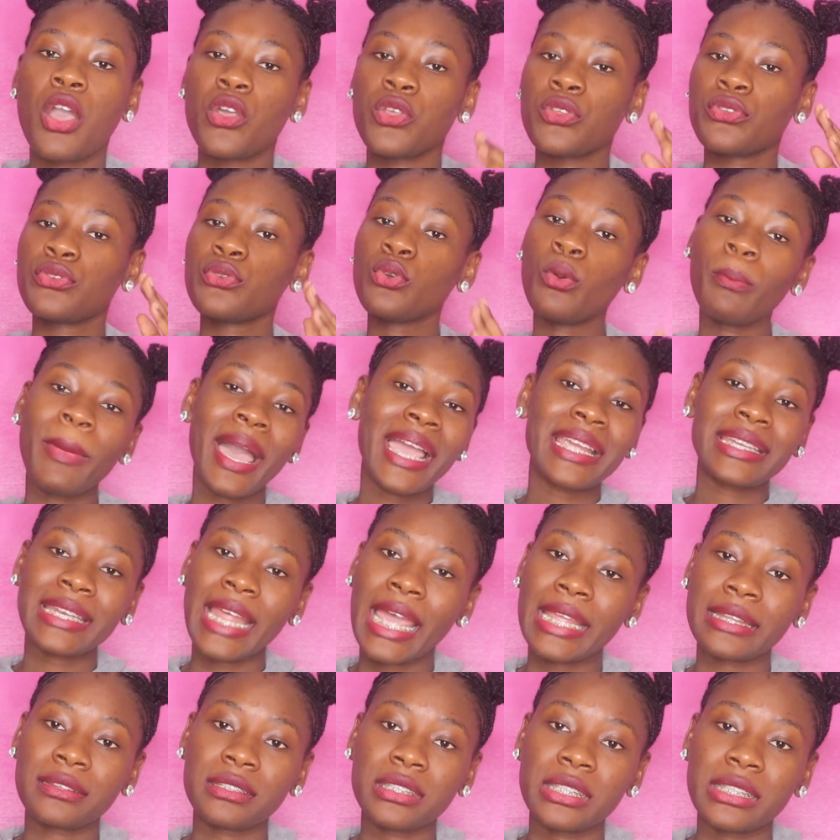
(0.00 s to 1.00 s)
You might
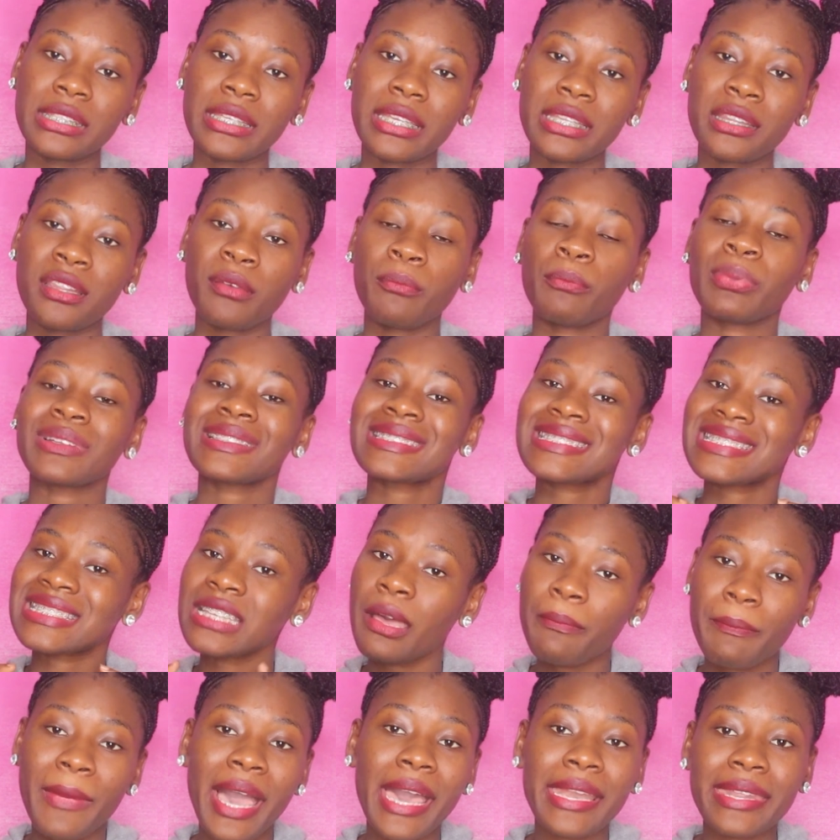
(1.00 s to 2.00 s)
not need it, but
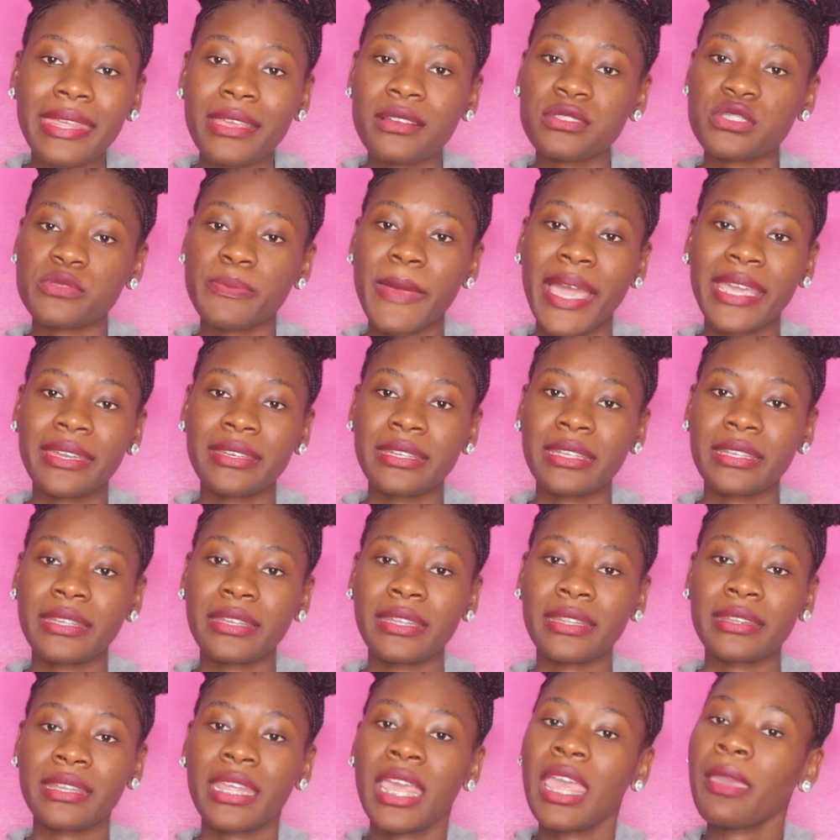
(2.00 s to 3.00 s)
somebody else might
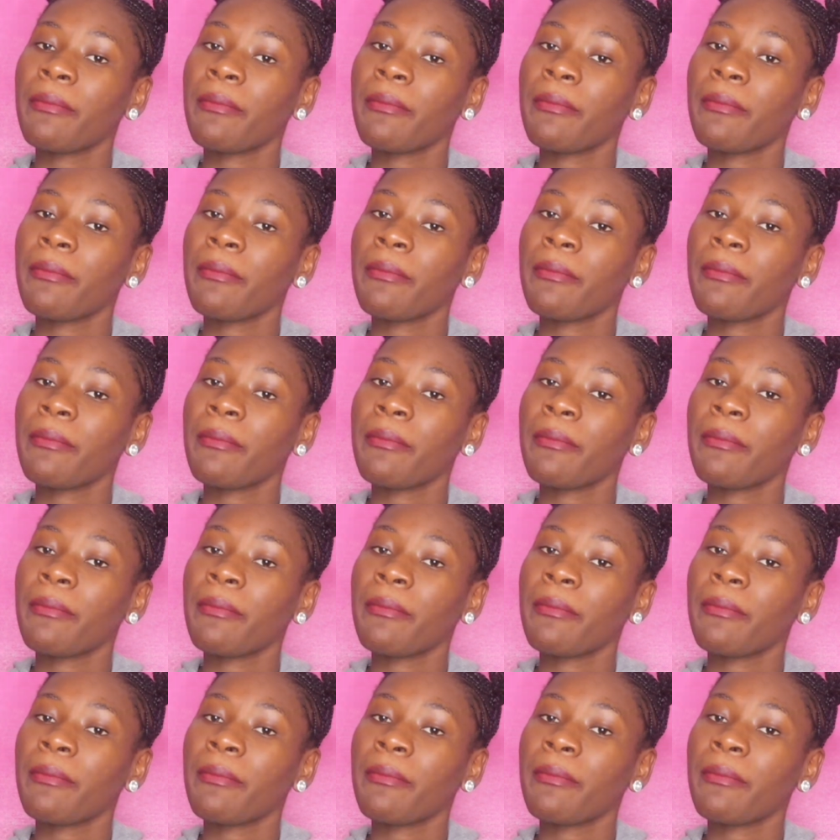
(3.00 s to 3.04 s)
need it.